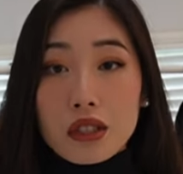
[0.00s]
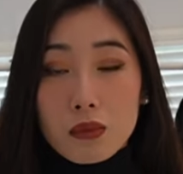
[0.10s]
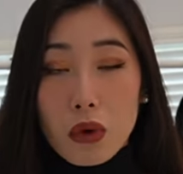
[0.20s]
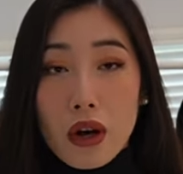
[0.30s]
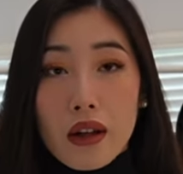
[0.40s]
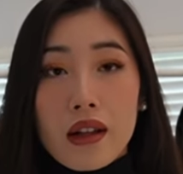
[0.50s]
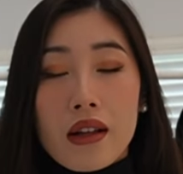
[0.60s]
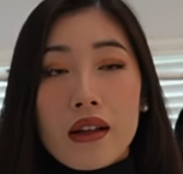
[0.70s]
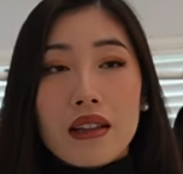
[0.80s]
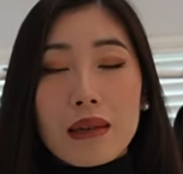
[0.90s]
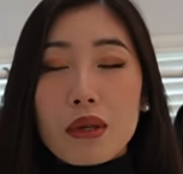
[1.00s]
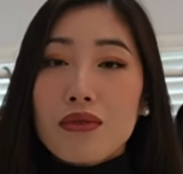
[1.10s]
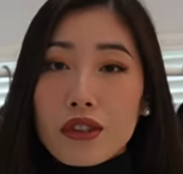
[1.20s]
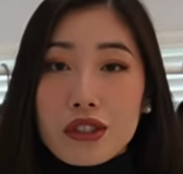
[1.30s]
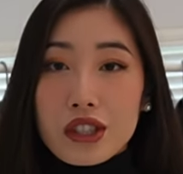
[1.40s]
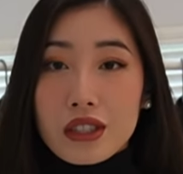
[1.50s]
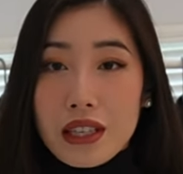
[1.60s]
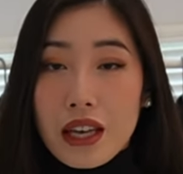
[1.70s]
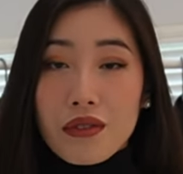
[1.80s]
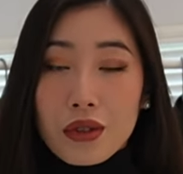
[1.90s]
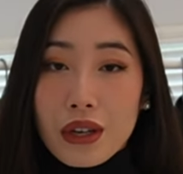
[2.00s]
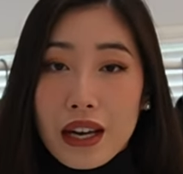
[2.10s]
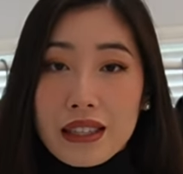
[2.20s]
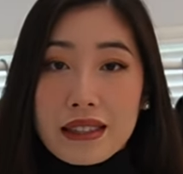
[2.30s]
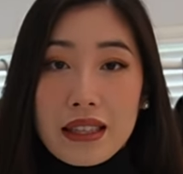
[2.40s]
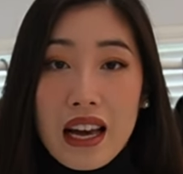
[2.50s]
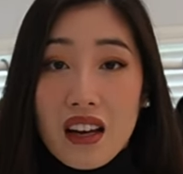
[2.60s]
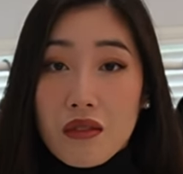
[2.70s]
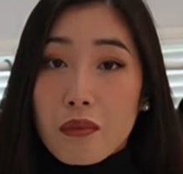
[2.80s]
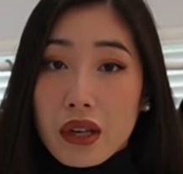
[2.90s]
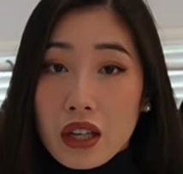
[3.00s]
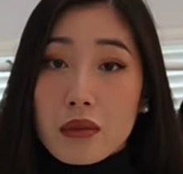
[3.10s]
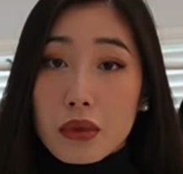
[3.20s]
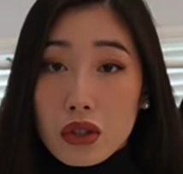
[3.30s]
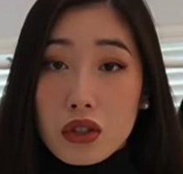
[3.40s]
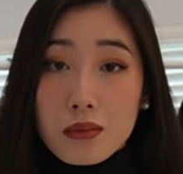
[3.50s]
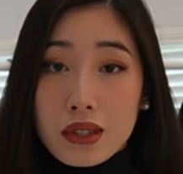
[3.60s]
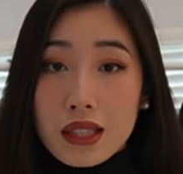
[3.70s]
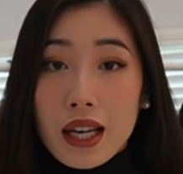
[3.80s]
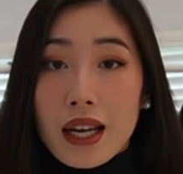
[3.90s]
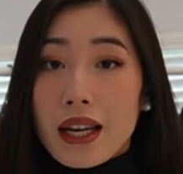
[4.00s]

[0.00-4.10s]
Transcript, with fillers: small. Let me first just say, if you guys have bigger boobs,